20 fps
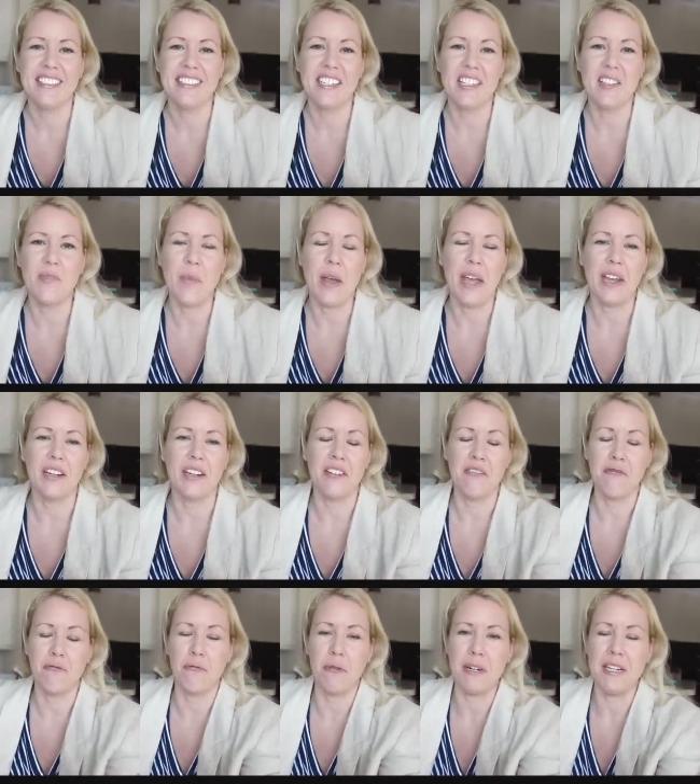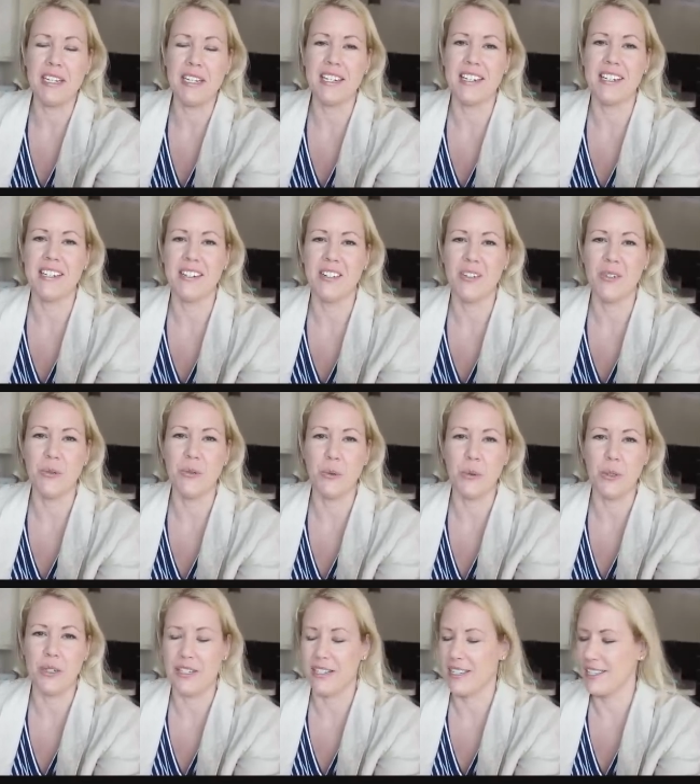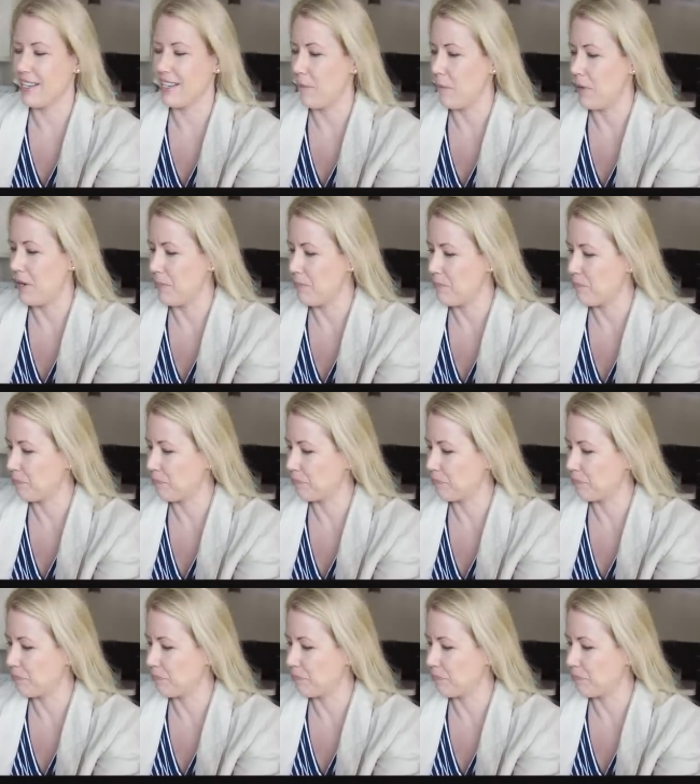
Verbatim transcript: Doesn't matter if winter or summer.